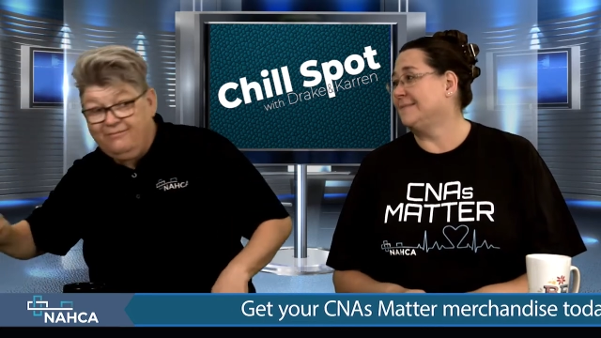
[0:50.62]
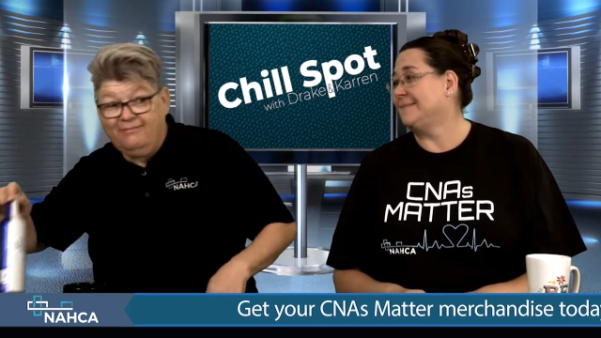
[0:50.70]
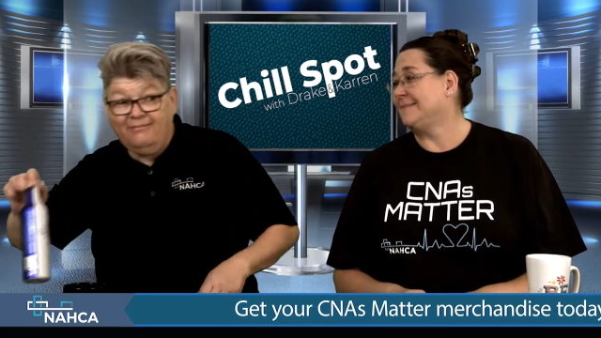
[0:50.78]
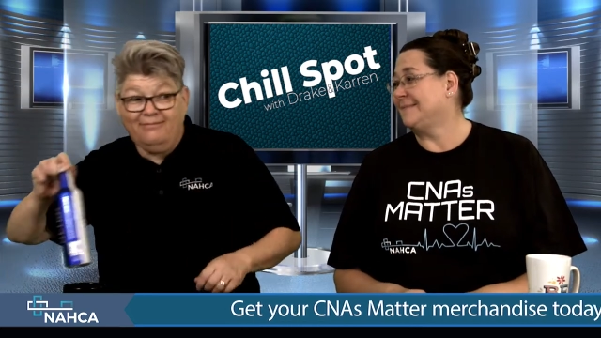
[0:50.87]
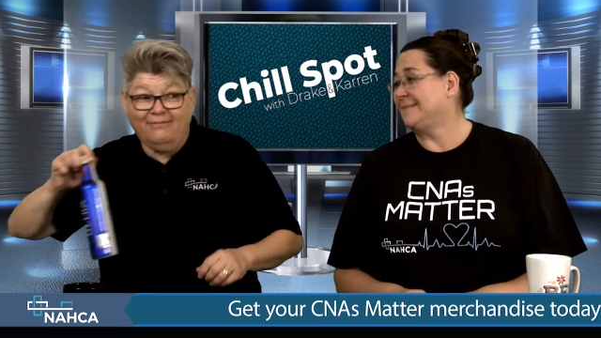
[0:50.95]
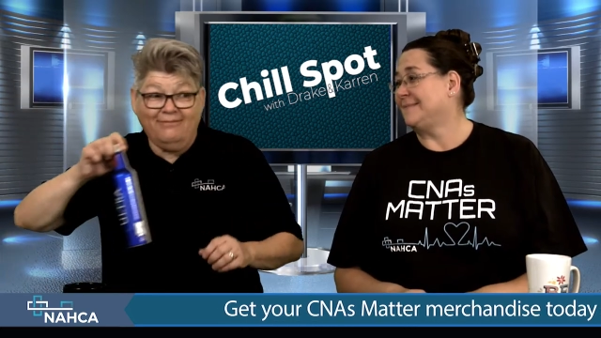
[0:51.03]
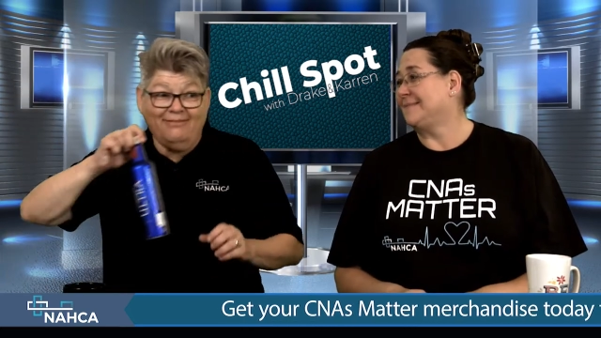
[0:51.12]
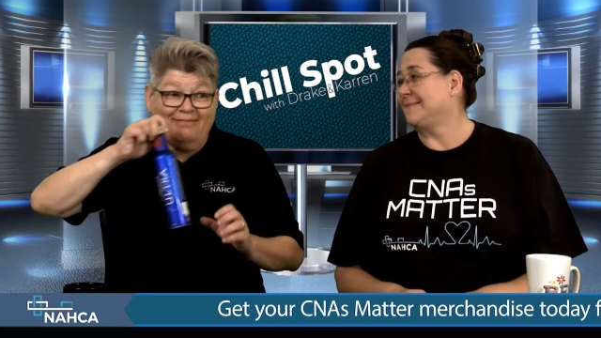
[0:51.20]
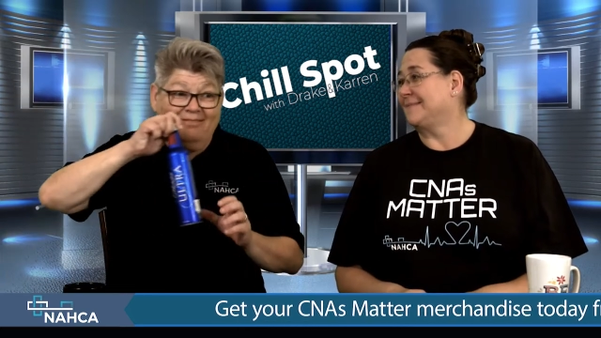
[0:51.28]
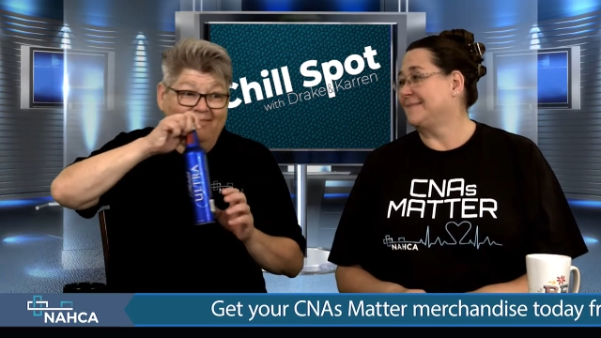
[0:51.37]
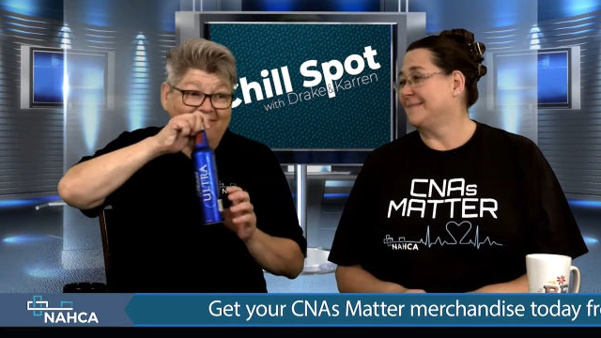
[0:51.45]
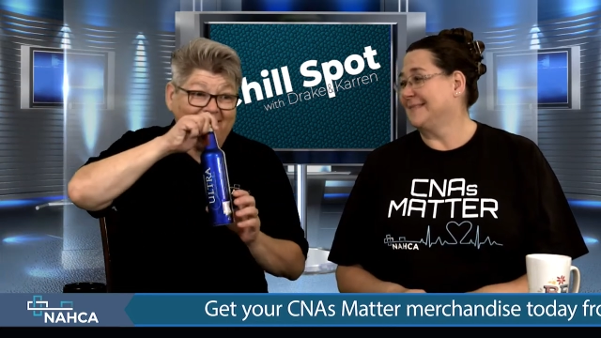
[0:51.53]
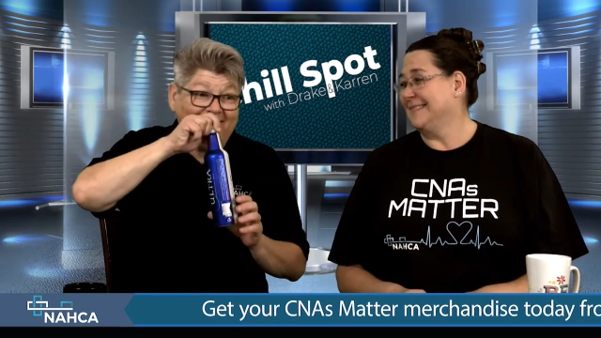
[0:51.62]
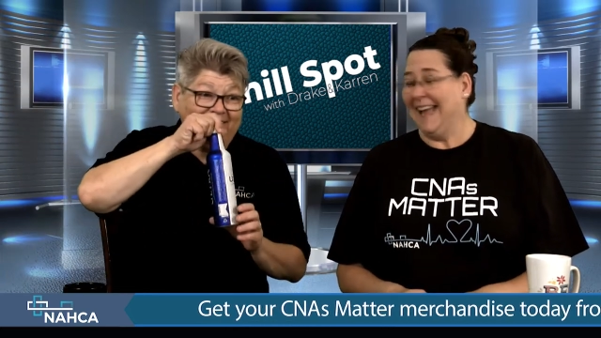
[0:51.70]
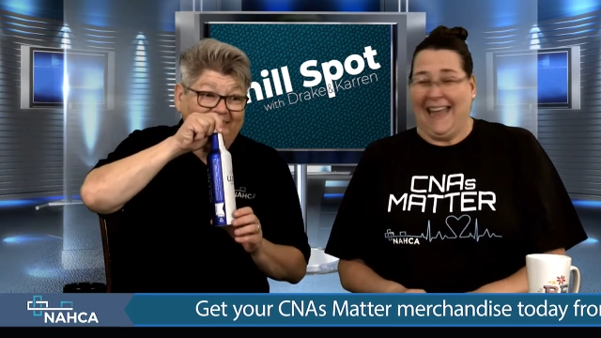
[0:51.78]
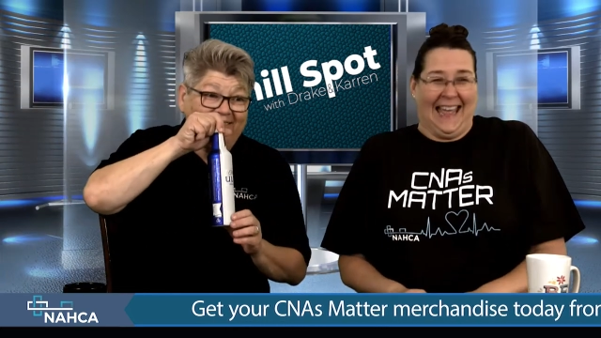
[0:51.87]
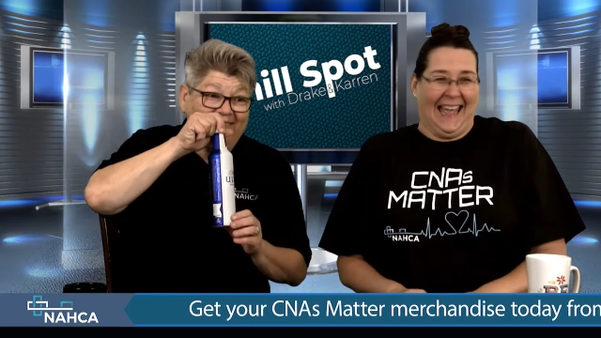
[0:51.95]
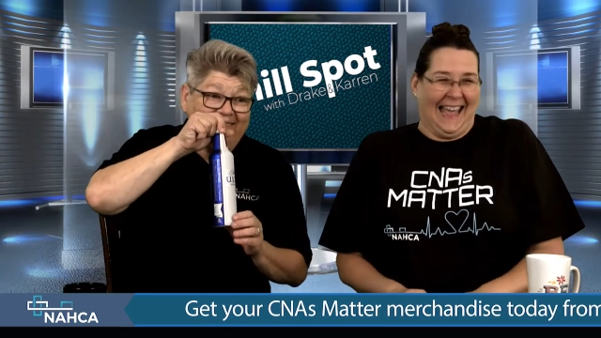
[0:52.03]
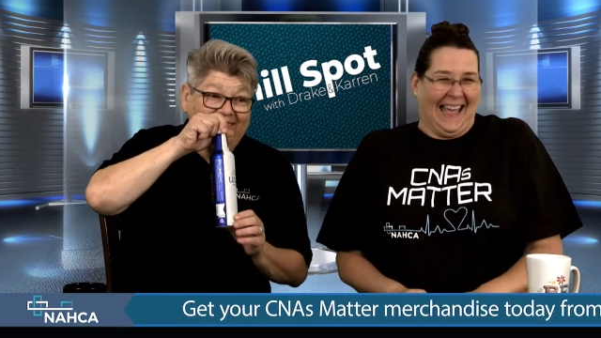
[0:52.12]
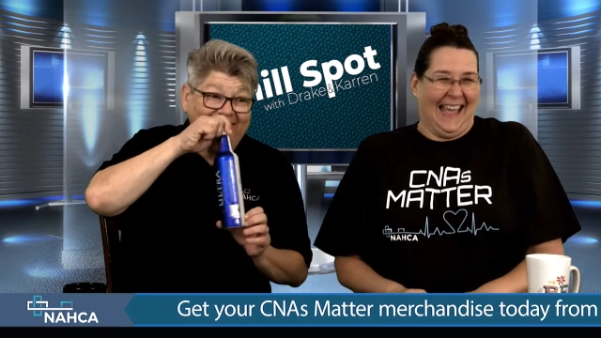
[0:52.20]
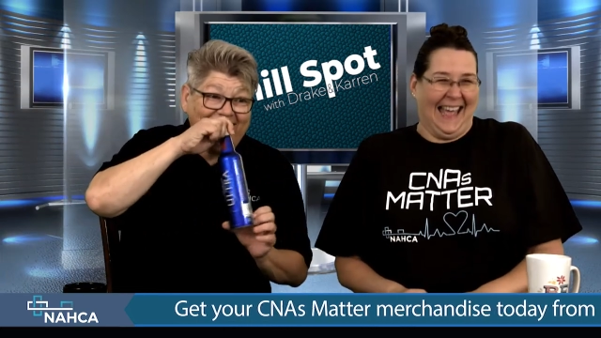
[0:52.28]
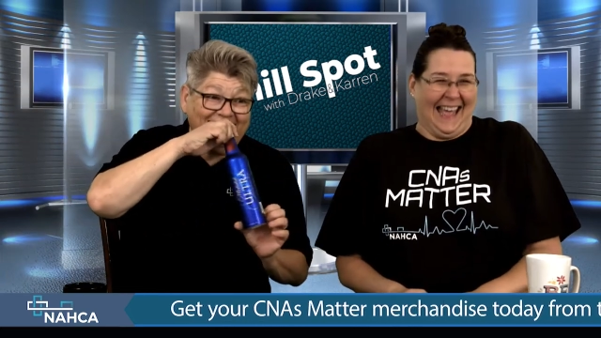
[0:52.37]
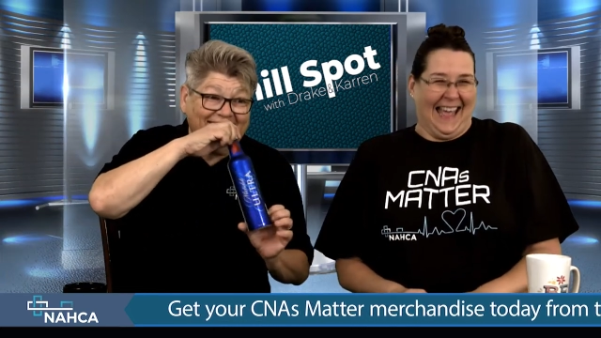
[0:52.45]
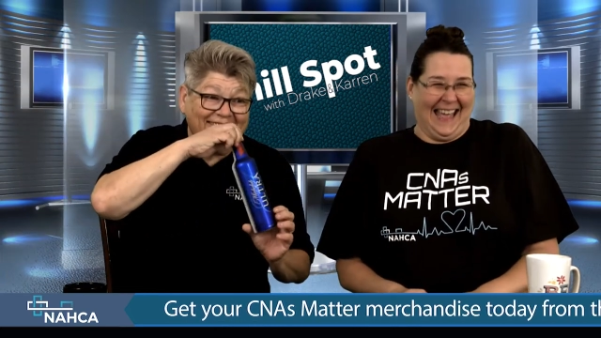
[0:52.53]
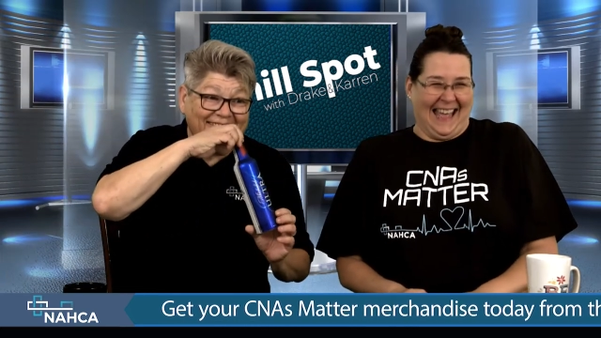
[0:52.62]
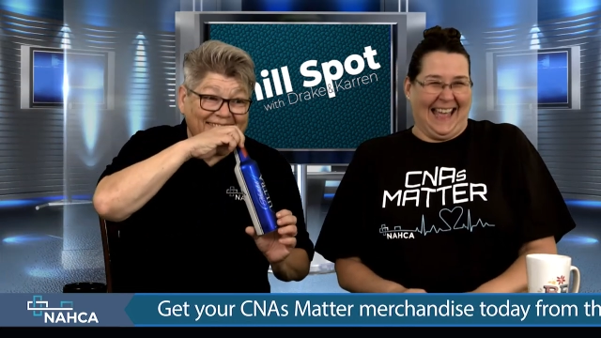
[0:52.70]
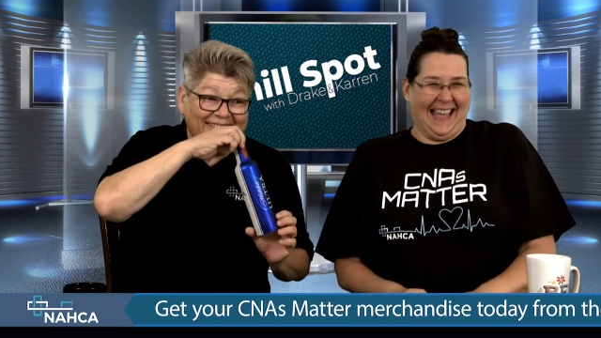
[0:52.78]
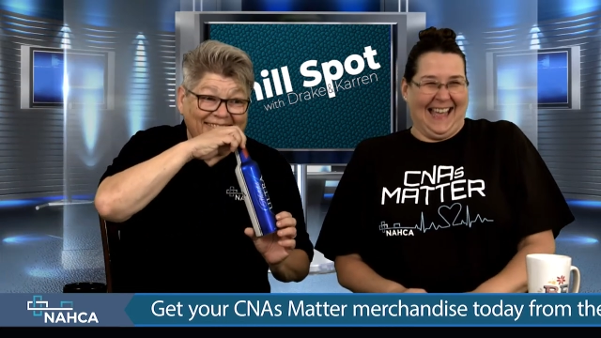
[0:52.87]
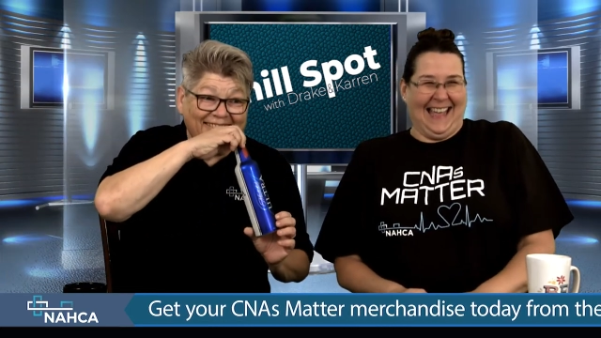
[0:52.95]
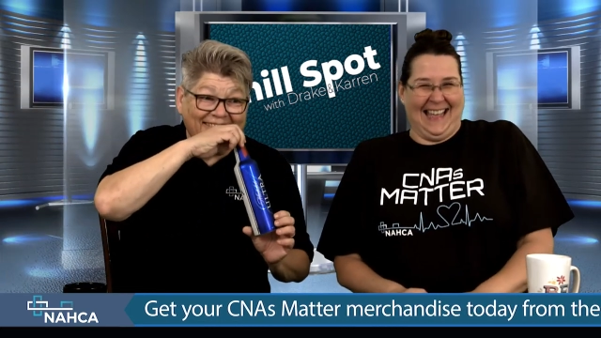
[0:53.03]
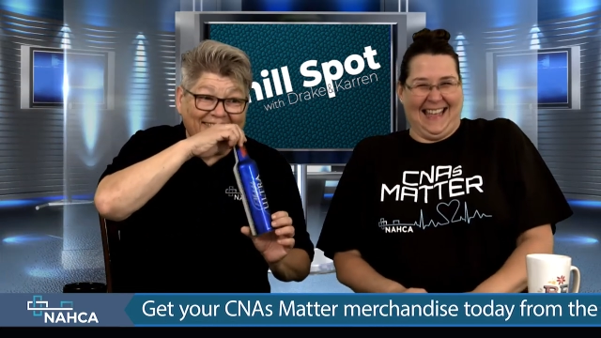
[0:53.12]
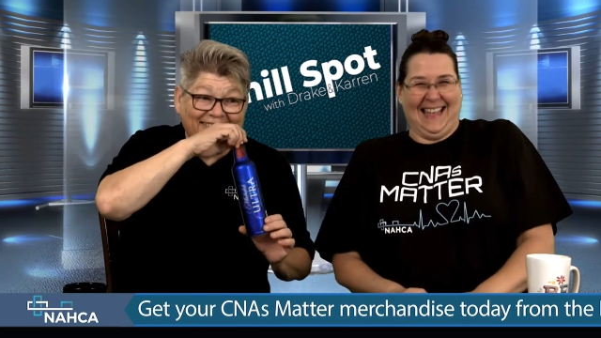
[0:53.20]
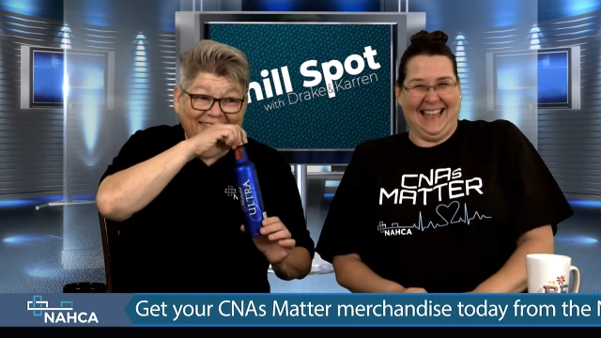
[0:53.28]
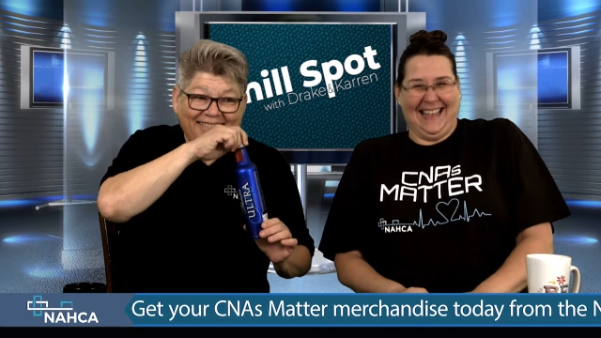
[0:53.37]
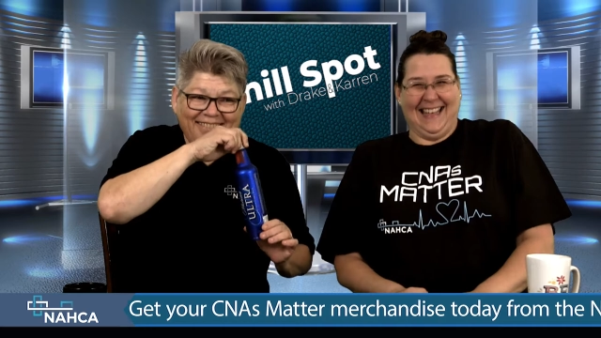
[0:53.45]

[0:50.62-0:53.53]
Nothing is said.